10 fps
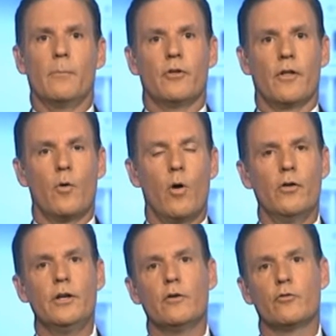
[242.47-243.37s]
So the
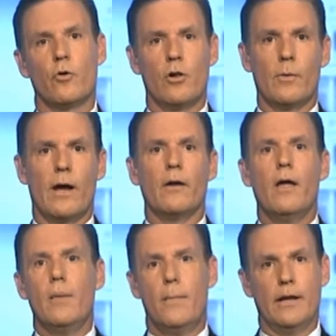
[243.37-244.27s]
quality control around
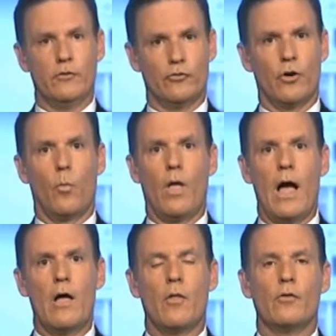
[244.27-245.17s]
making sure
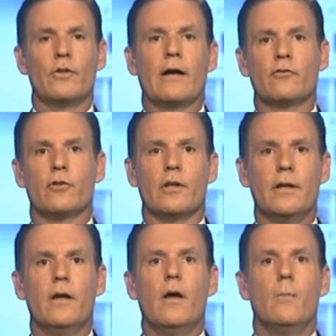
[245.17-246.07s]
how those actually
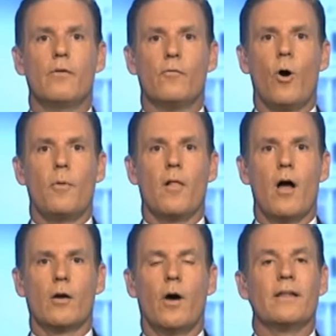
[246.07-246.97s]
perform in the
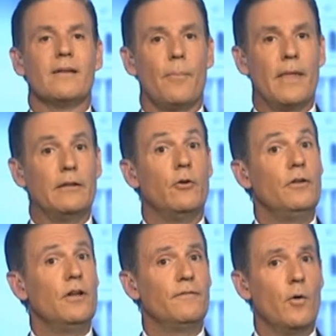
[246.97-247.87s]
long run is something they do
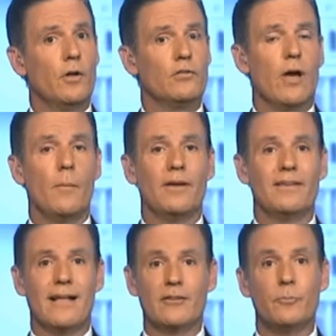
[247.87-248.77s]
need to focus on, because
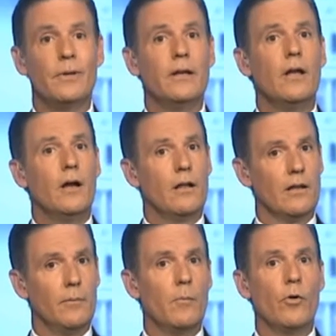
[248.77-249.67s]
that's been a little
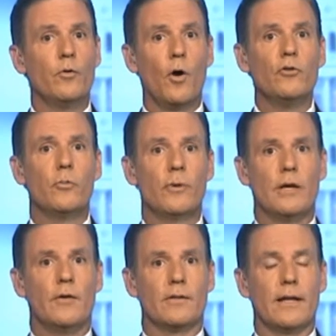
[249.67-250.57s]
bit more noise we've been
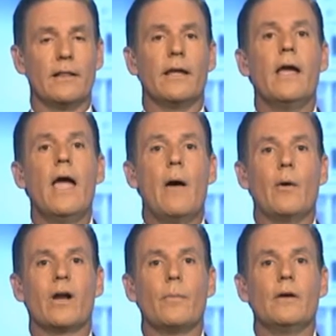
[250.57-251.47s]
hearing lately, and we
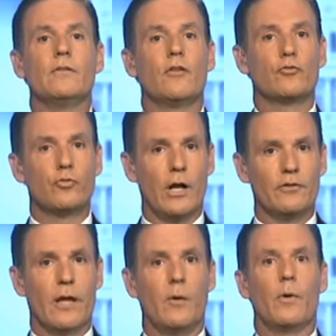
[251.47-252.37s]
want to be able to trust
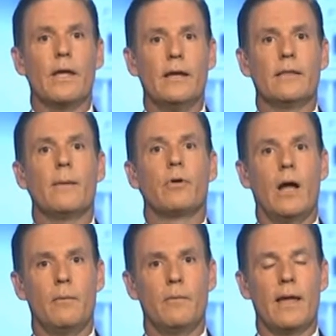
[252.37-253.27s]
that when we hit that
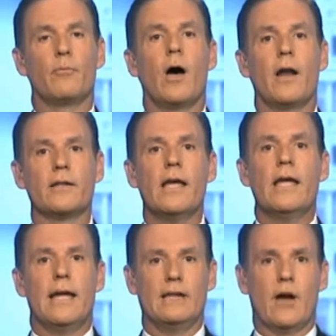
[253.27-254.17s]
Prime and that product,
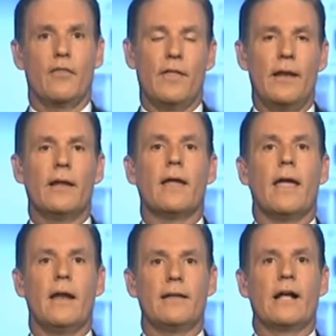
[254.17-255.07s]
it's authentic
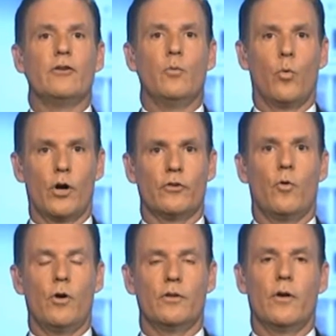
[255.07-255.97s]
and it actually works
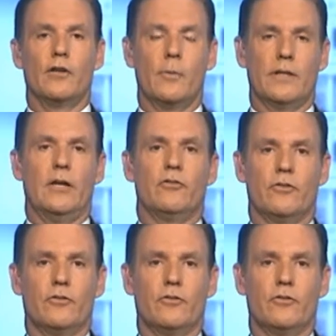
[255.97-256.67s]
according to our expectations.